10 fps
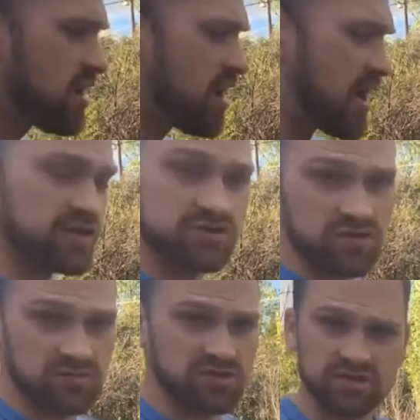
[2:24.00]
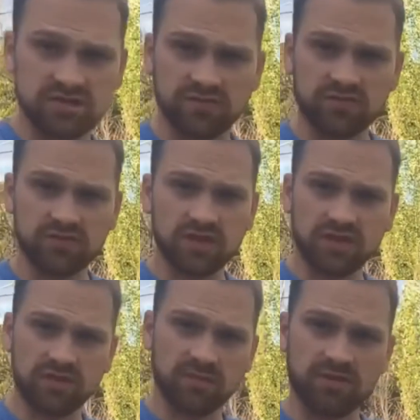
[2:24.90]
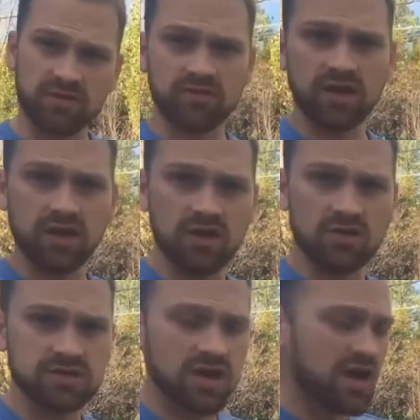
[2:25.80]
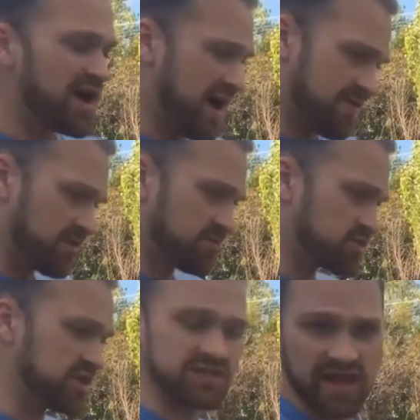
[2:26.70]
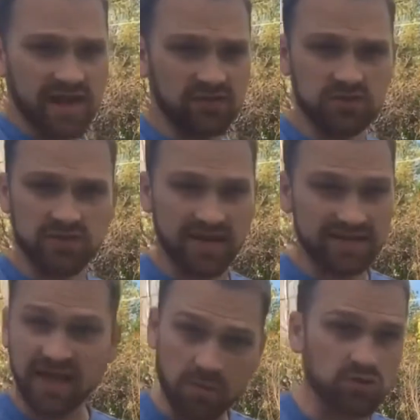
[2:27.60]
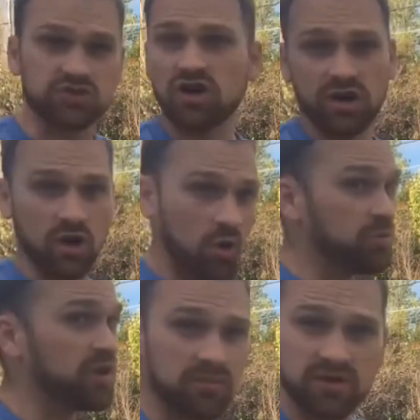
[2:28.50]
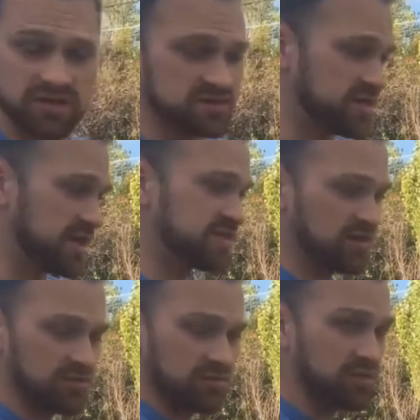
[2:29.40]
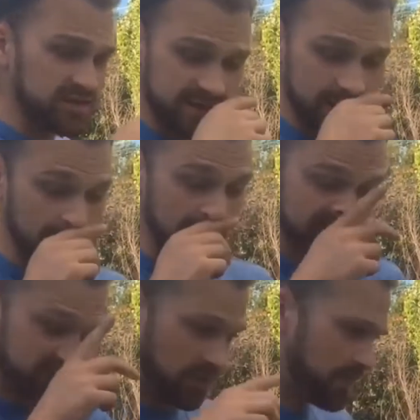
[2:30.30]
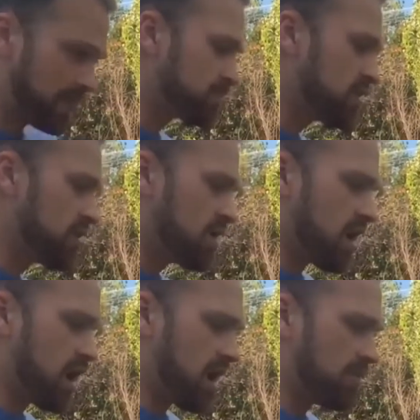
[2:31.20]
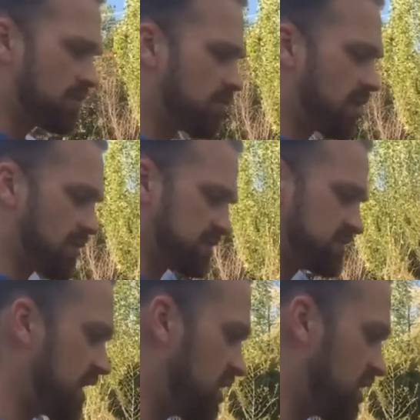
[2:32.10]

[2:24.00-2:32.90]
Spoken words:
I've had certain machines that if you've seen any of my other videos, I have other machines that I have to use like a table saw to open up because they seal the plates down on them. So I was taking